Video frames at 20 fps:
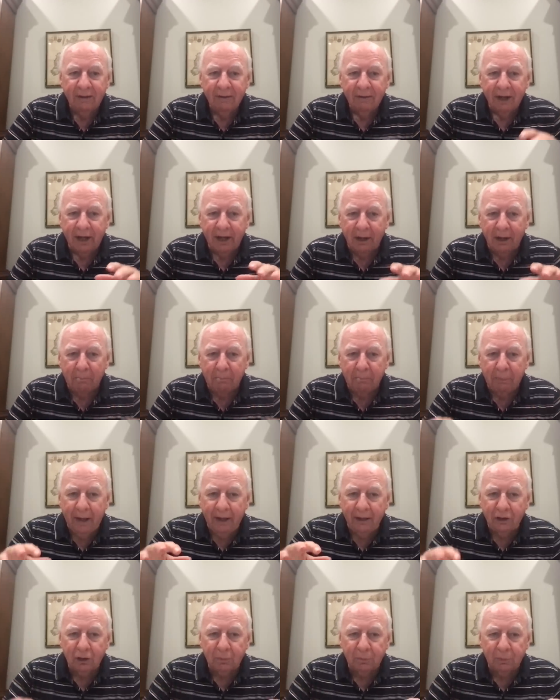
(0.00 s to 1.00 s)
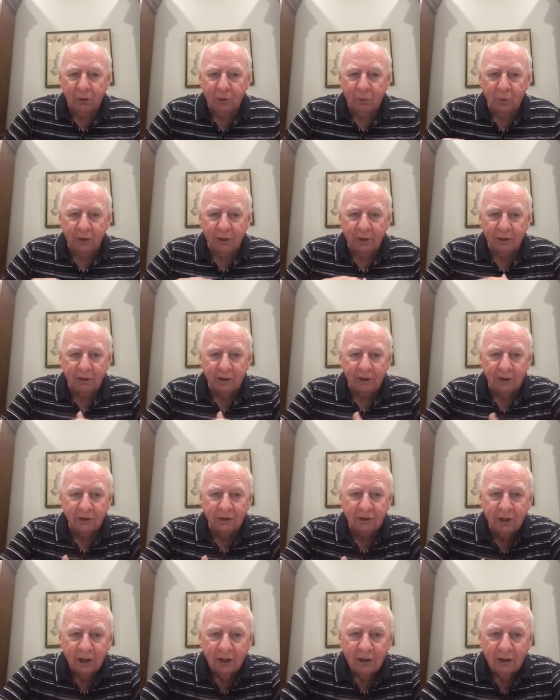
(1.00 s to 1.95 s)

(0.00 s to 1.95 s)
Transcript: And a balance between these